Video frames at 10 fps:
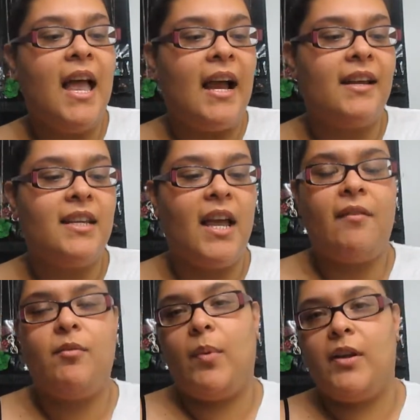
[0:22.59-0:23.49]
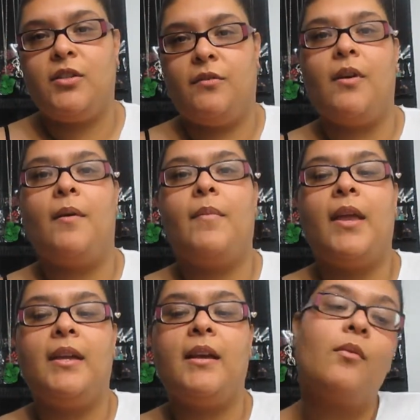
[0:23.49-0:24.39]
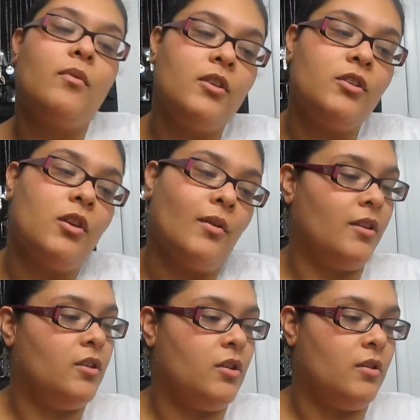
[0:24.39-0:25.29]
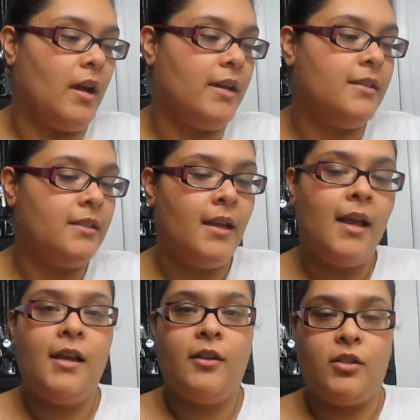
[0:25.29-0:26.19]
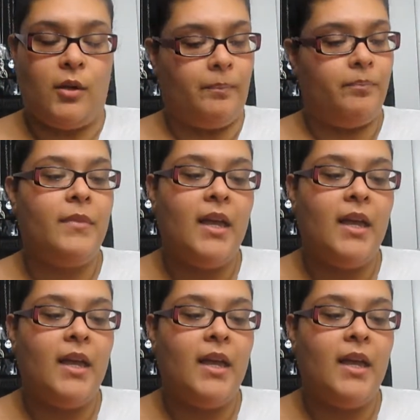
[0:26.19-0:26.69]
because I have a bunch of them and I want to show it to you guys. So